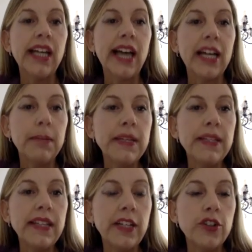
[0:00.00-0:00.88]

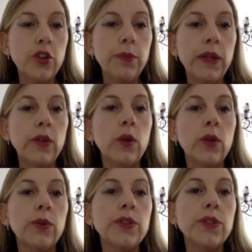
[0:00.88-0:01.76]
Alopecia and ectropion,
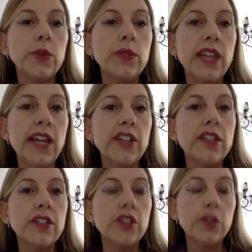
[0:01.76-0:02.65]
although
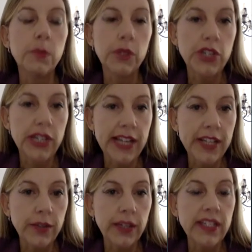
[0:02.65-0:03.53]
associated to a much
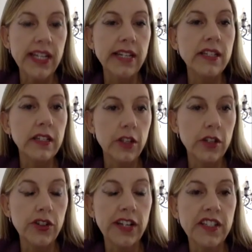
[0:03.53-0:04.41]
lesser extent,
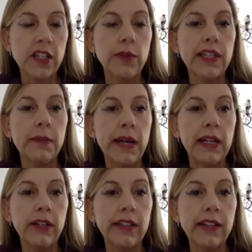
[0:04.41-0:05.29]
contrasting with
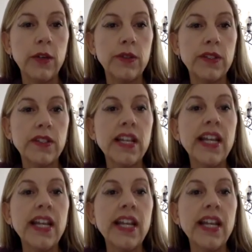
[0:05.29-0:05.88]
lamellar ichthyosis,